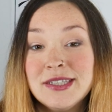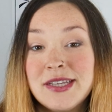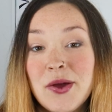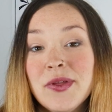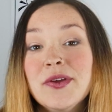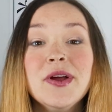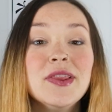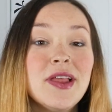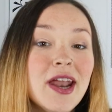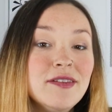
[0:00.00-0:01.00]
So there are
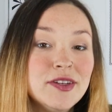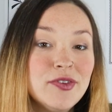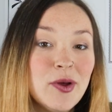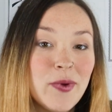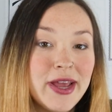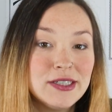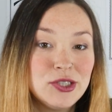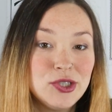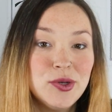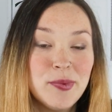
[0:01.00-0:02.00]
a lot of different
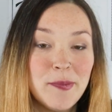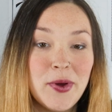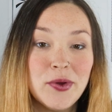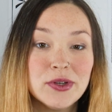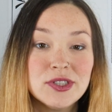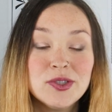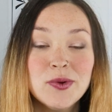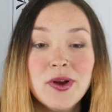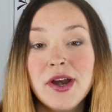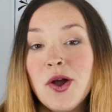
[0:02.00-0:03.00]
ways to promote your
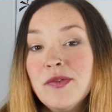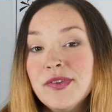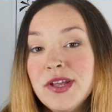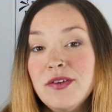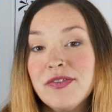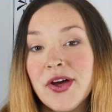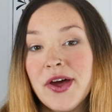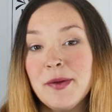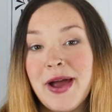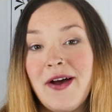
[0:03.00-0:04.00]
store, and hopefully you've
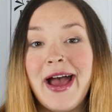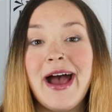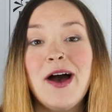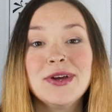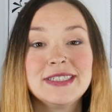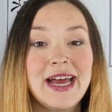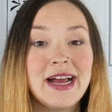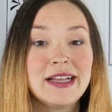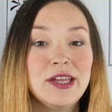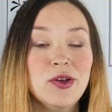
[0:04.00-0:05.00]
thought about how
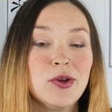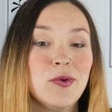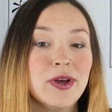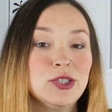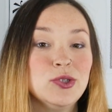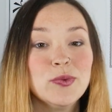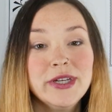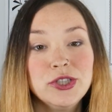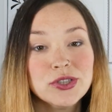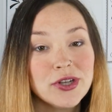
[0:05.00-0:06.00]
exactly you're going to
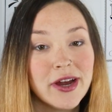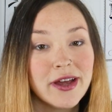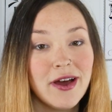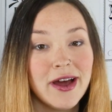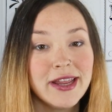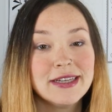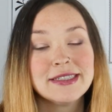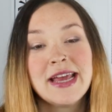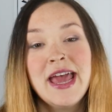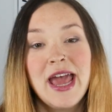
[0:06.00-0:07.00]
reach your target
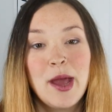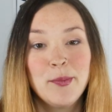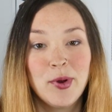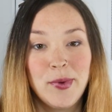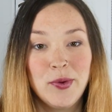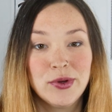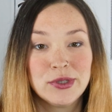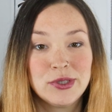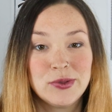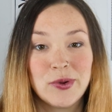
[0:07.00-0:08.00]
audience and promote your
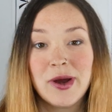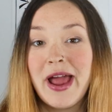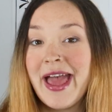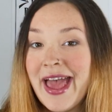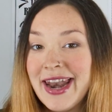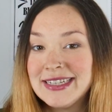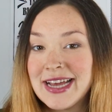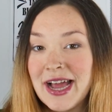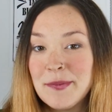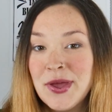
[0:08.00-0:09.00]
store ahead of
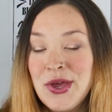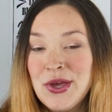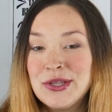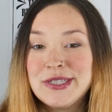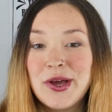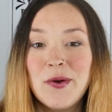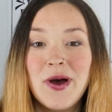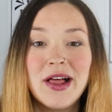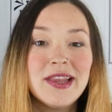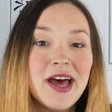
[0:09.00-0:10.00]
time. So
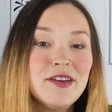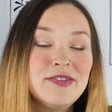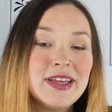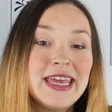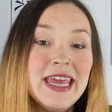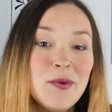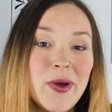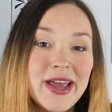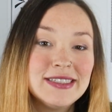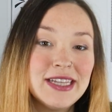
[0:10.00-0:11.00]
a lot of key
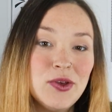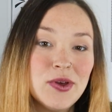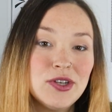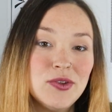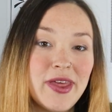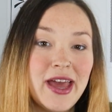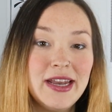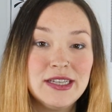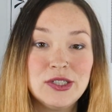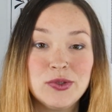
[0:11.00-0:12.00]
ways that you can do
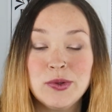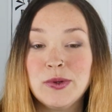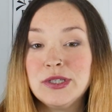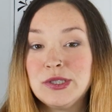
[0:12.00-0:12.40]
that is through